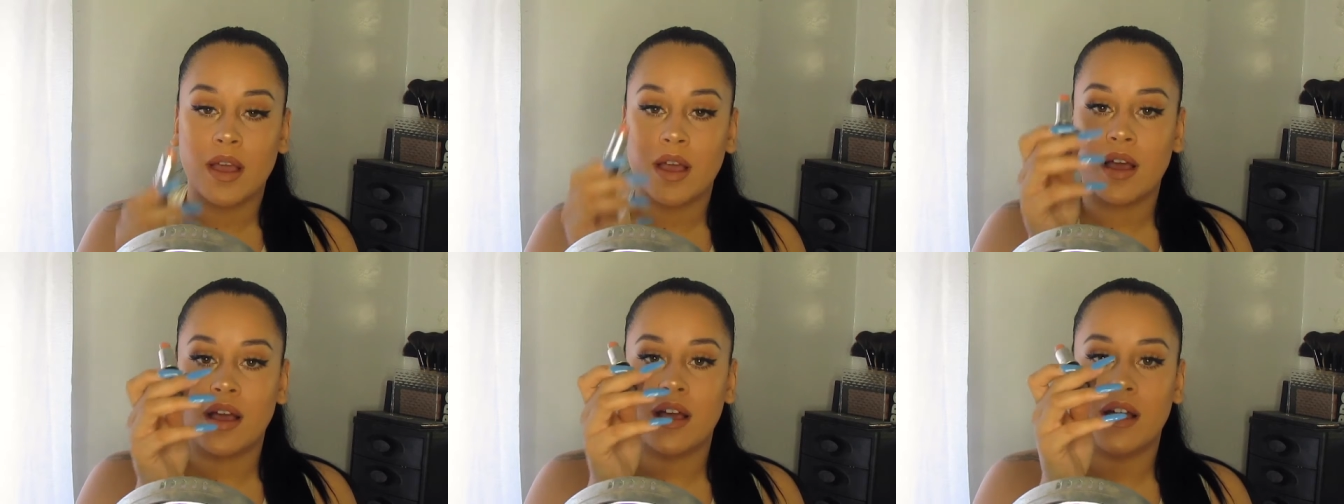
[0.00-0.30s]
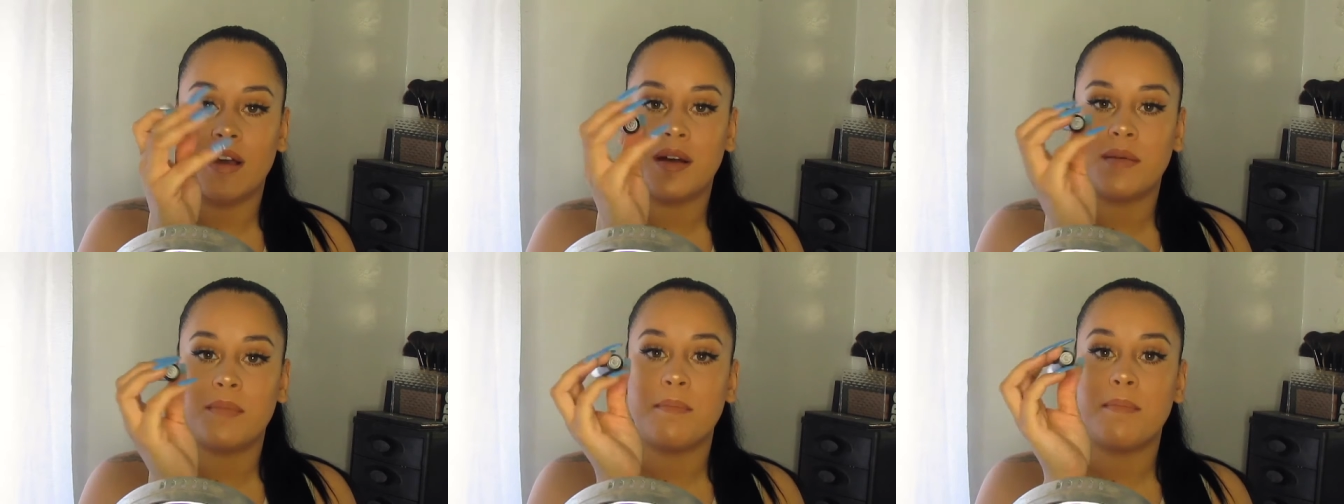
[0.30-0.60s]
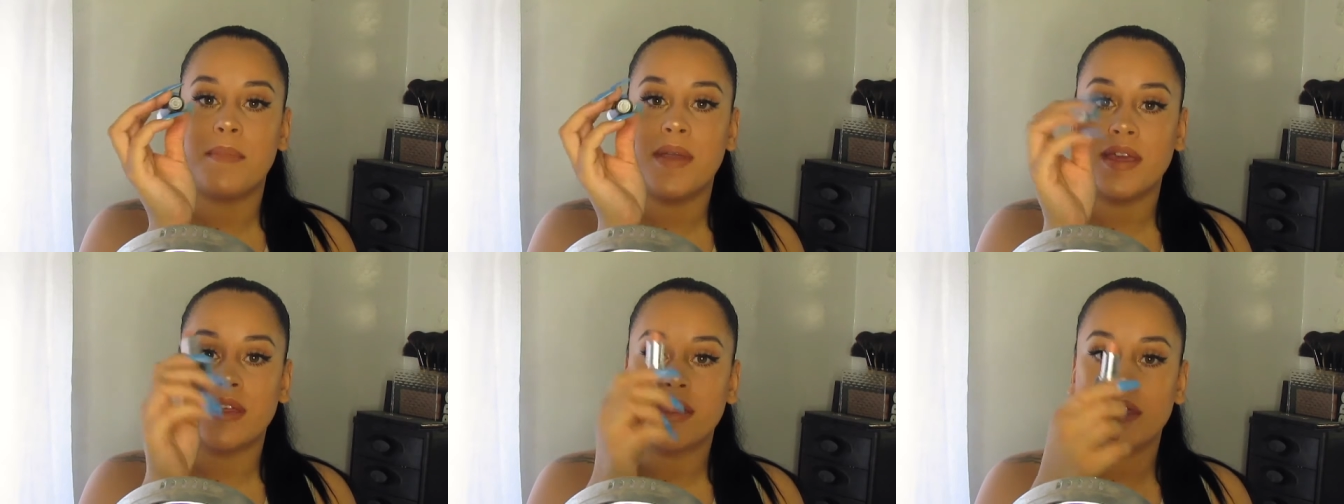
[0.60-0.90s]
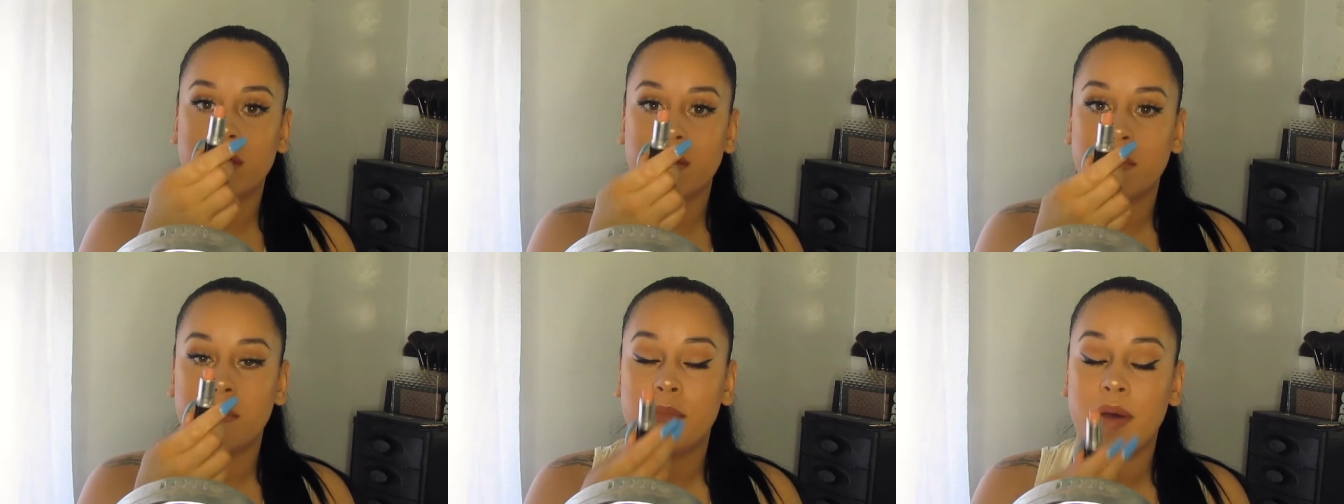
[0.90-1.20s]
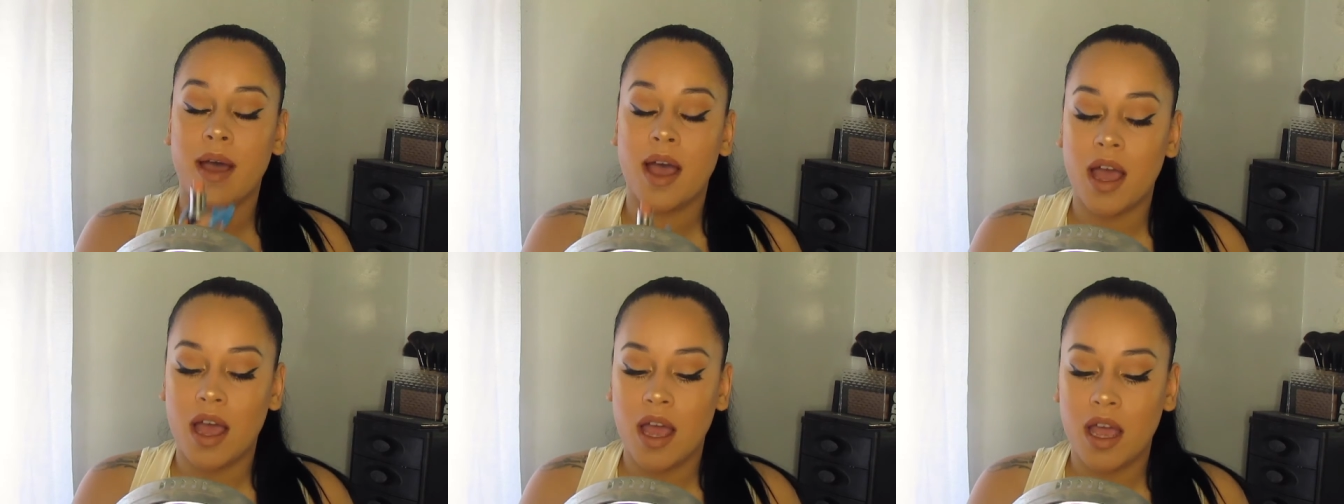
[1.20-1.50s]
Myth
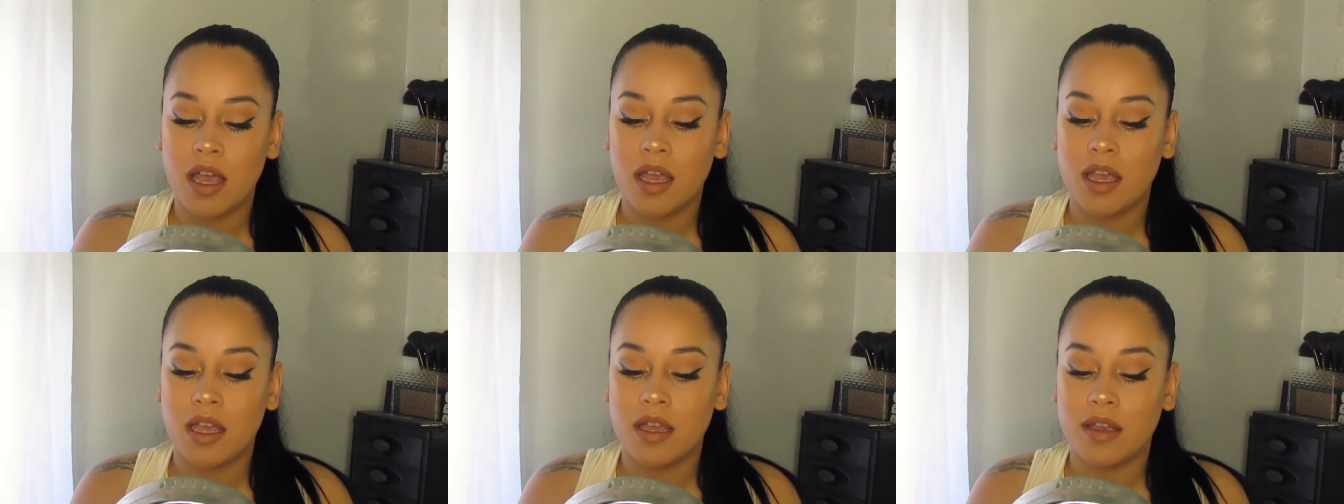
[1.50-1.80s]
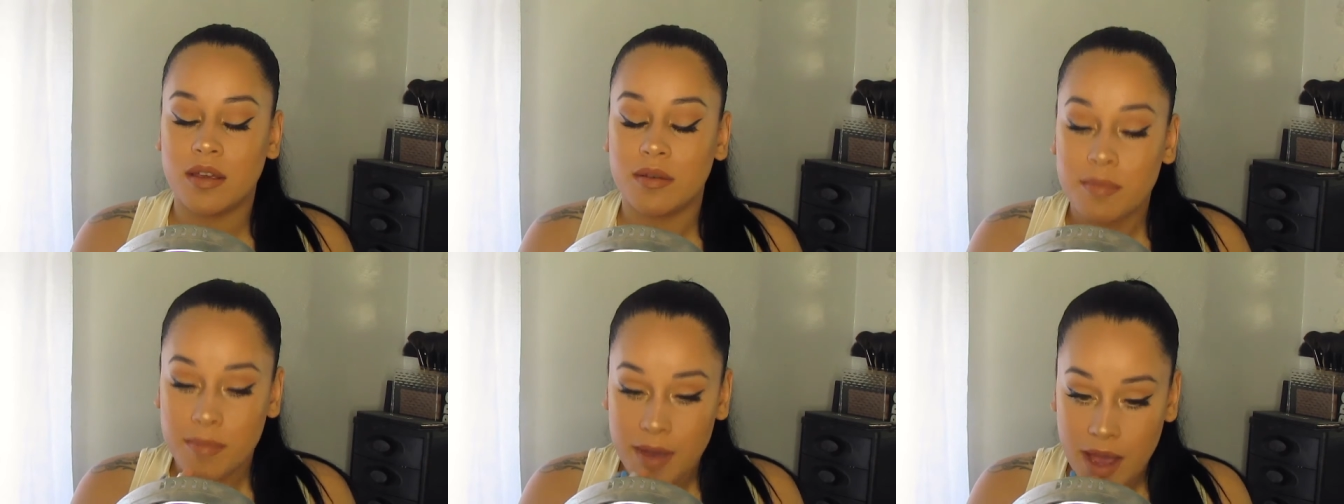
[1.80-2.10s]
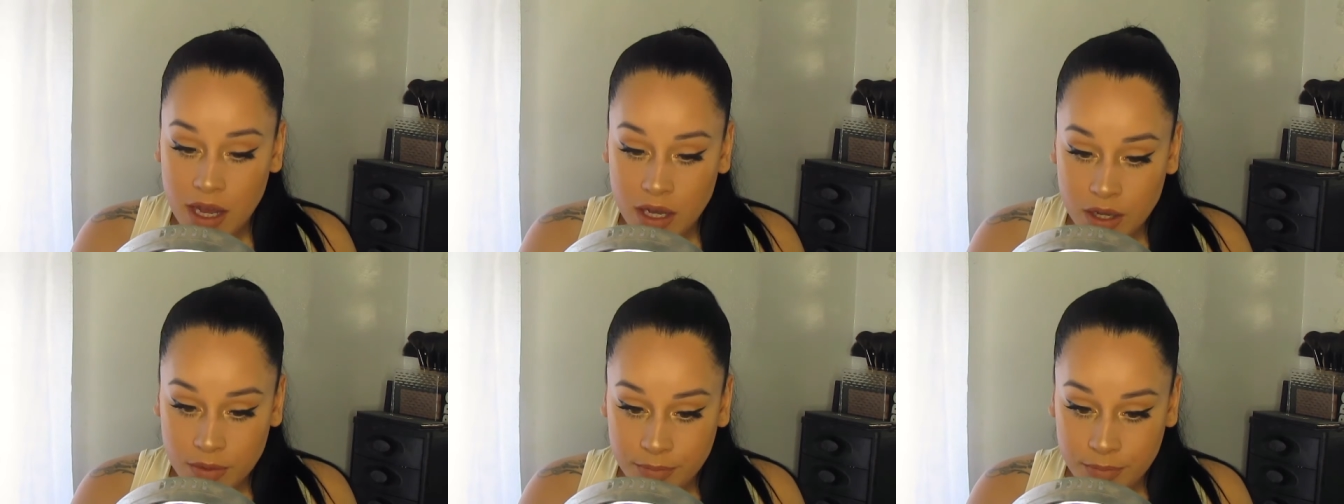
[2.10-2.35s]
by MAC.